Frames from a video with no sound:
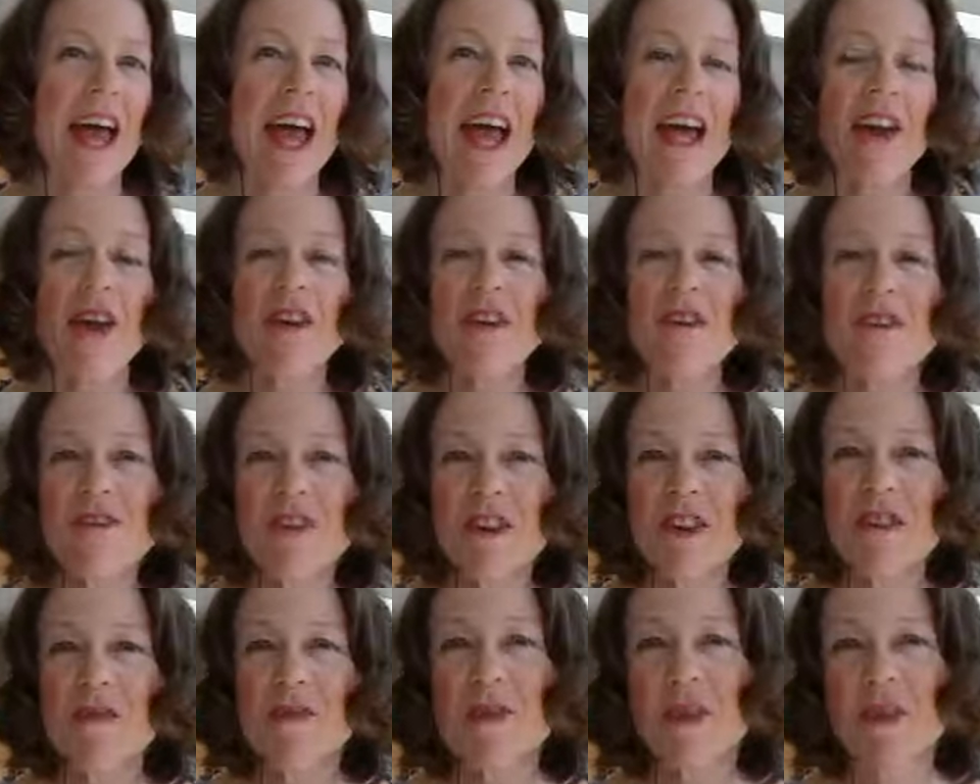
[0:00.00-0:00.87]
And on our
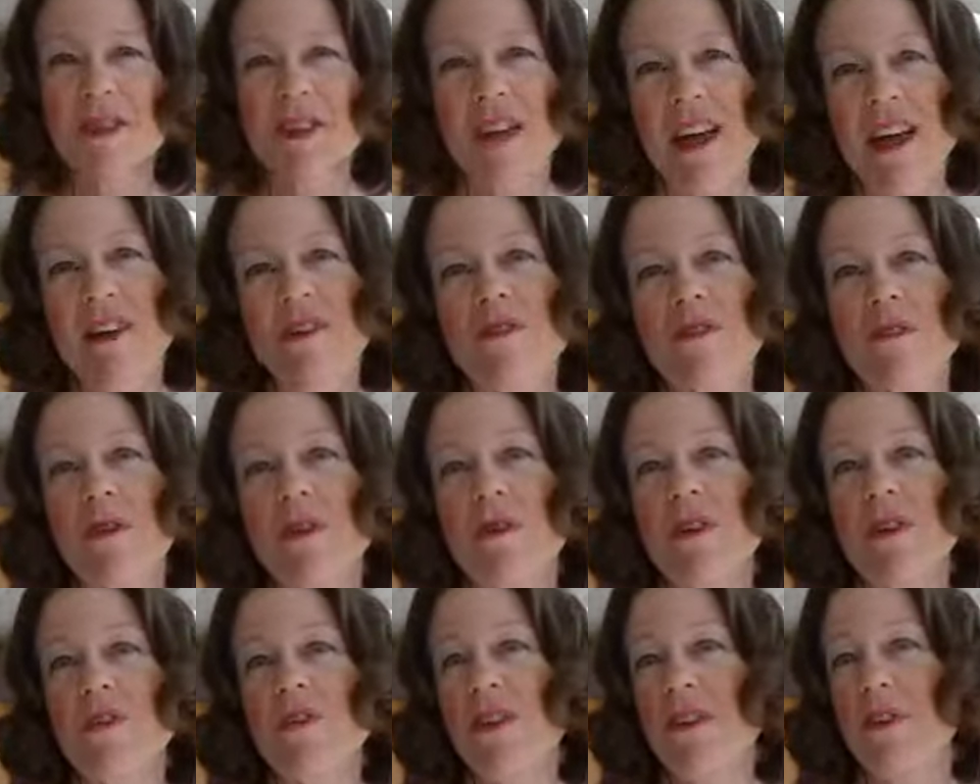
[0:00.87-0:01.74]
Facebook Lives, we're
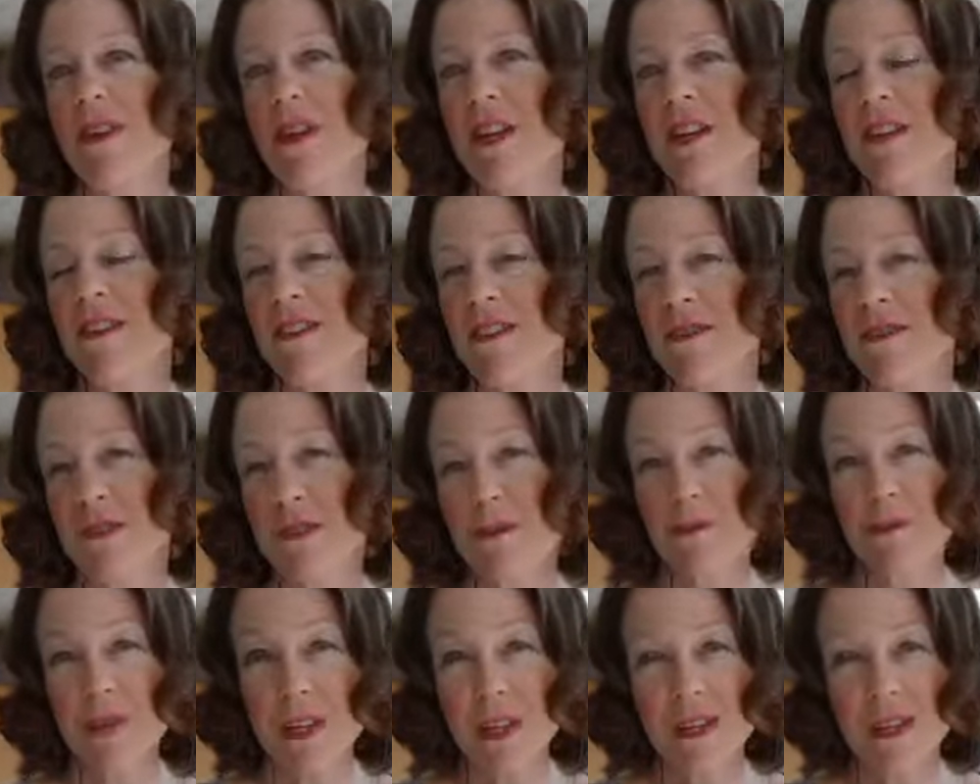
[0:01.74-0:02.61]
reviewing
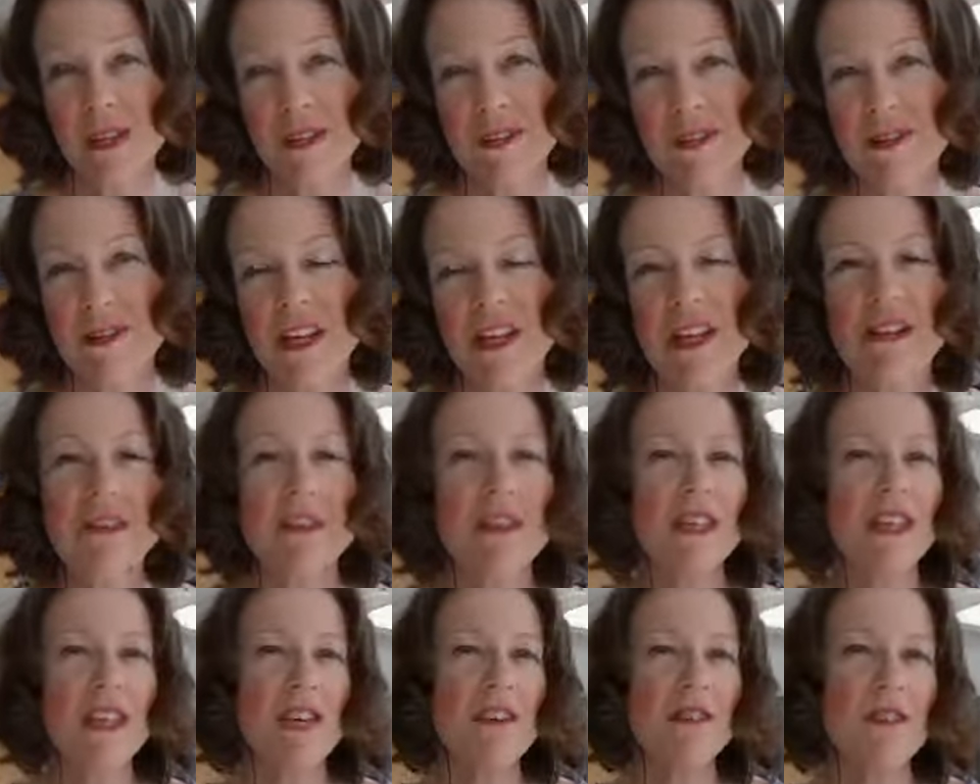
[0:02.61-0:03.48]
different pillows to
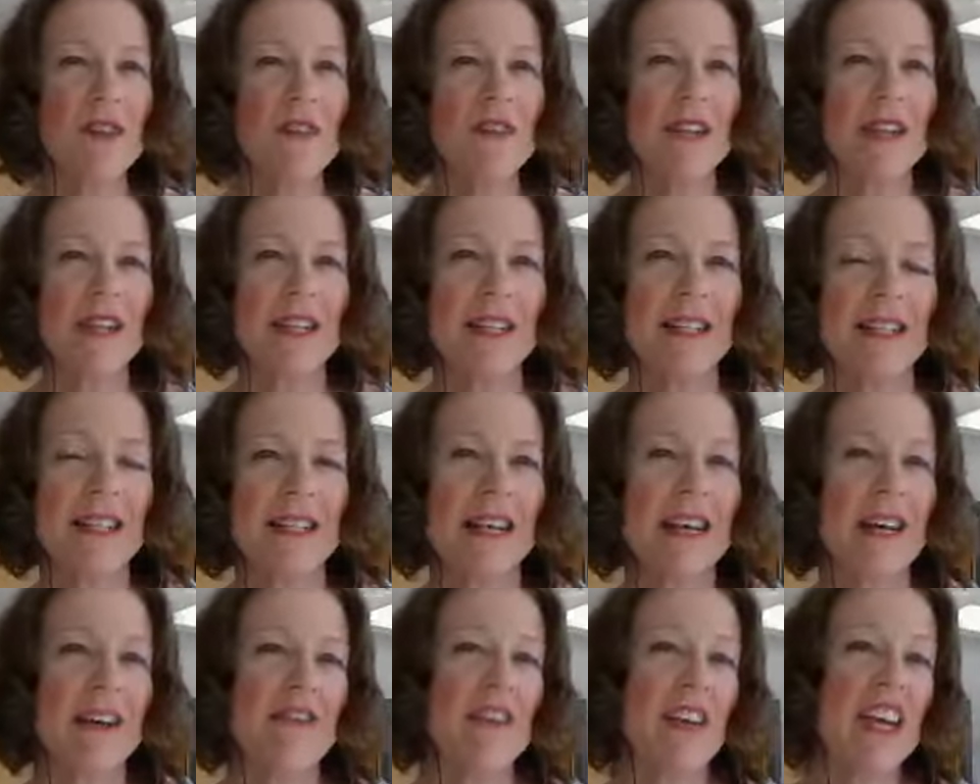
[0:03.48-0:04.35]
give you an
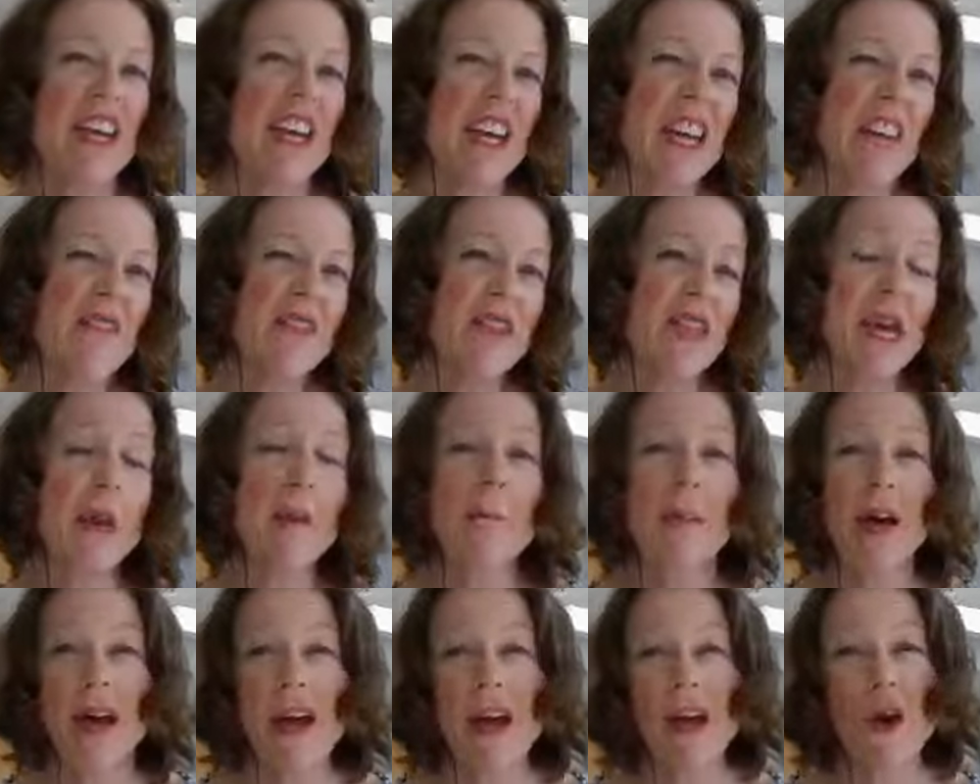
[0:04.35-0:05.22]
idea of if they
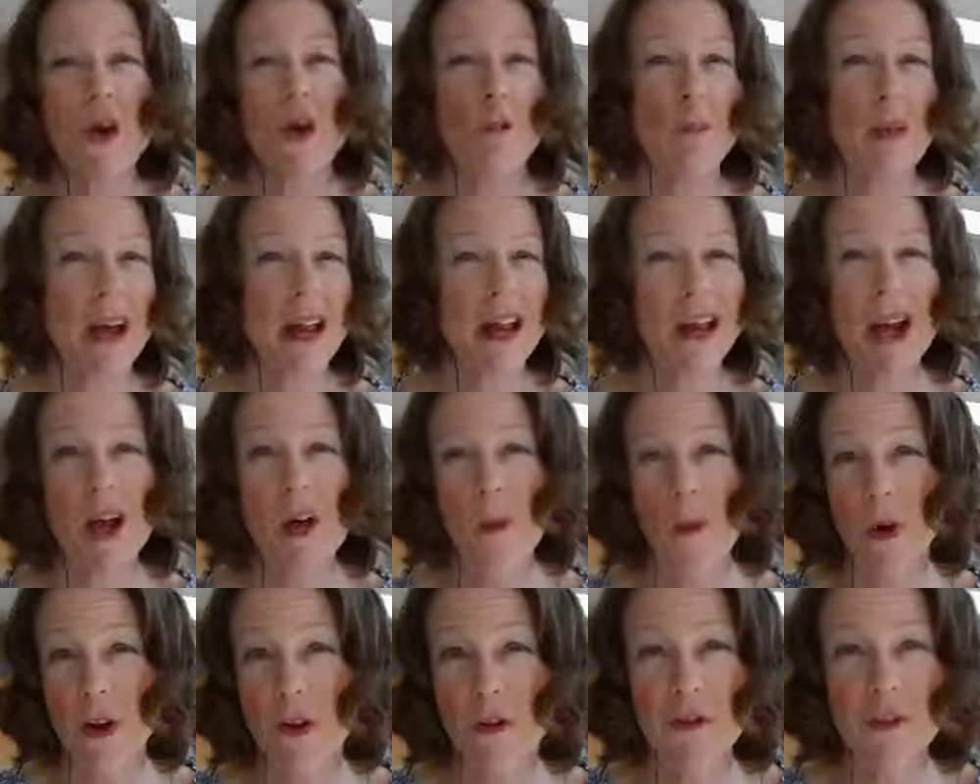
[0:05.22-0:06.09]
might or might not
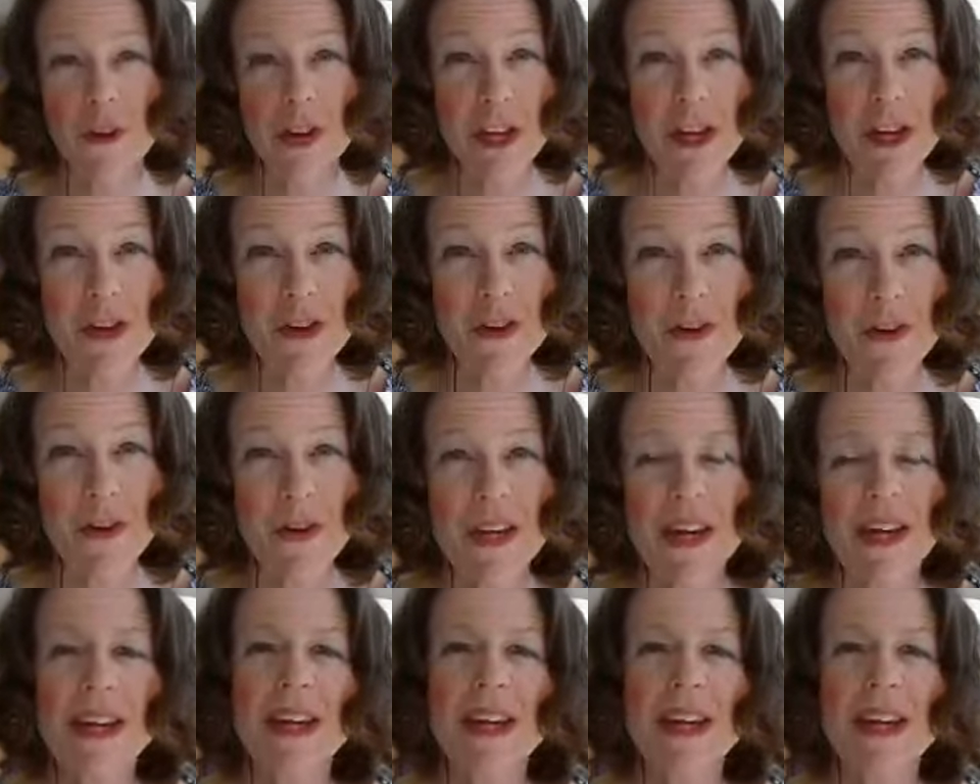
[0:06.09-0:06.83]
work for you.